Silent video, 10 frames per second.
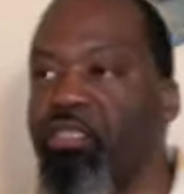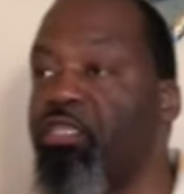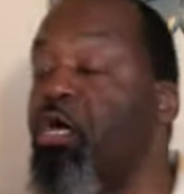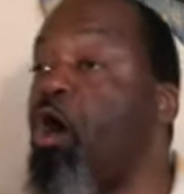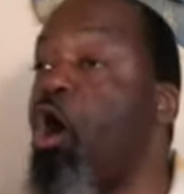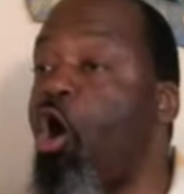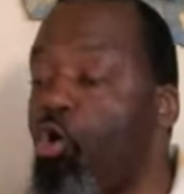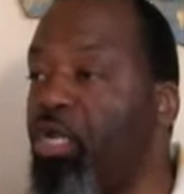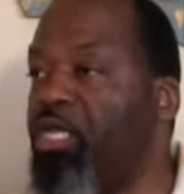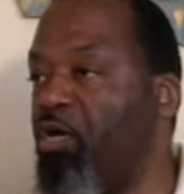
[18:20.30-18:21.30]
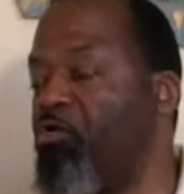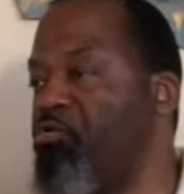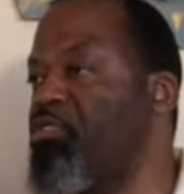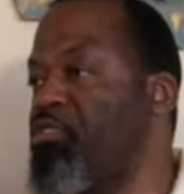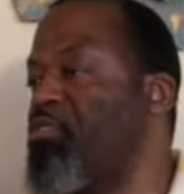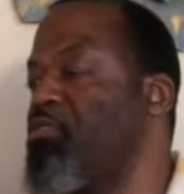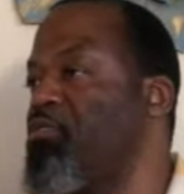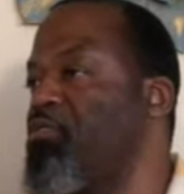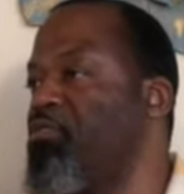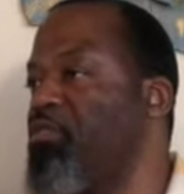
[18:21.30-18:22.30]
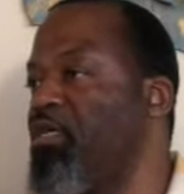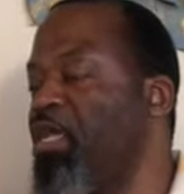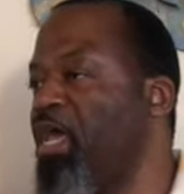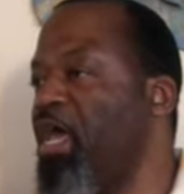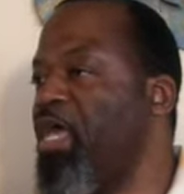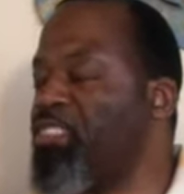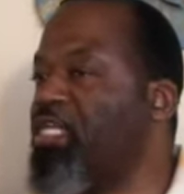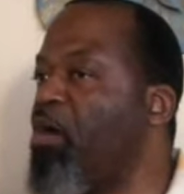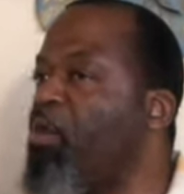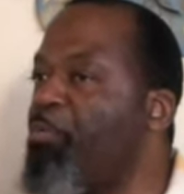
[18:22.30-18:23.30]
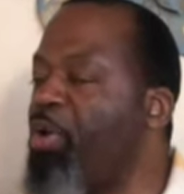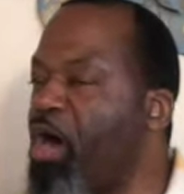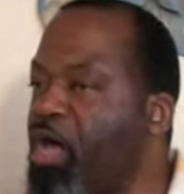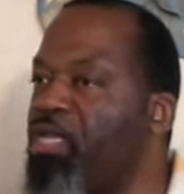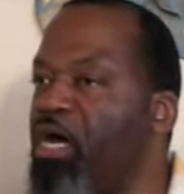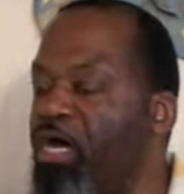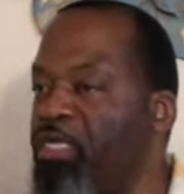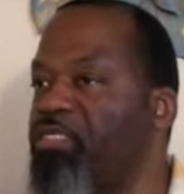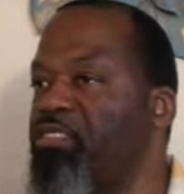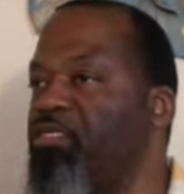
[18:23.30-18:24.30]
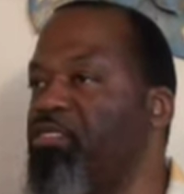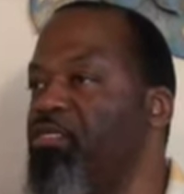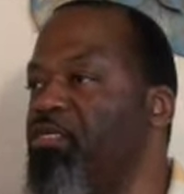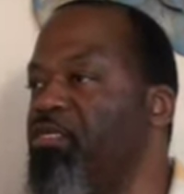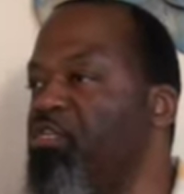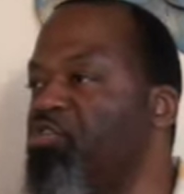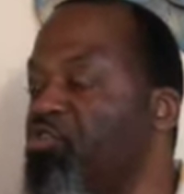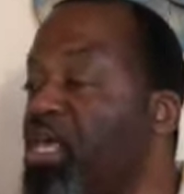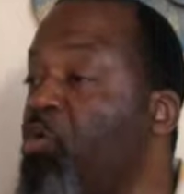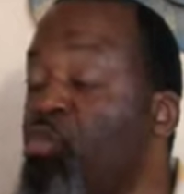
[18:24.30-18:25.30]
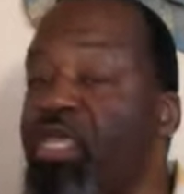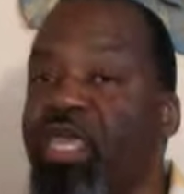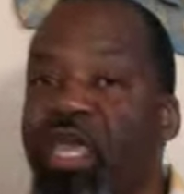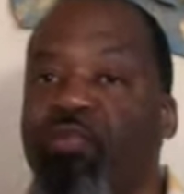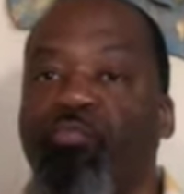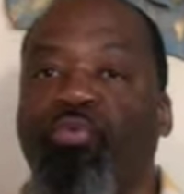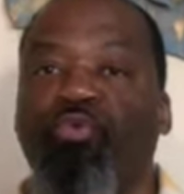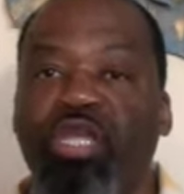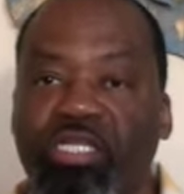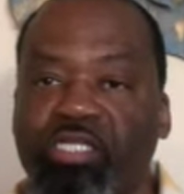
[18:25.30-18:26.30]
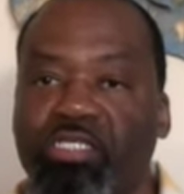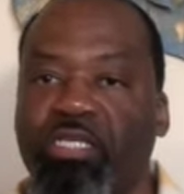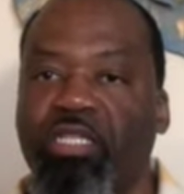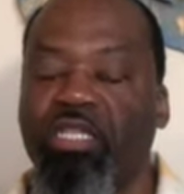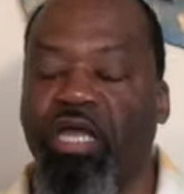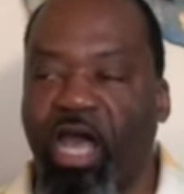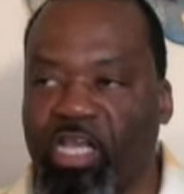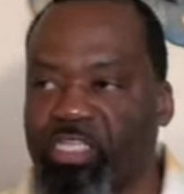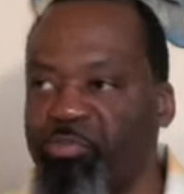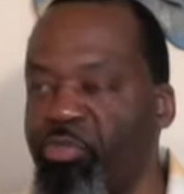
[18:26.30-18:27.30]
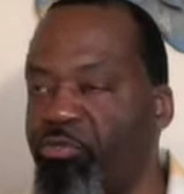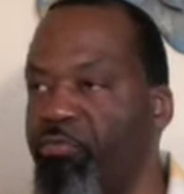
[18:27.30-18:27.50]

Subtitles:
the Holy Ghost has come upon us so that we can preach the gospel.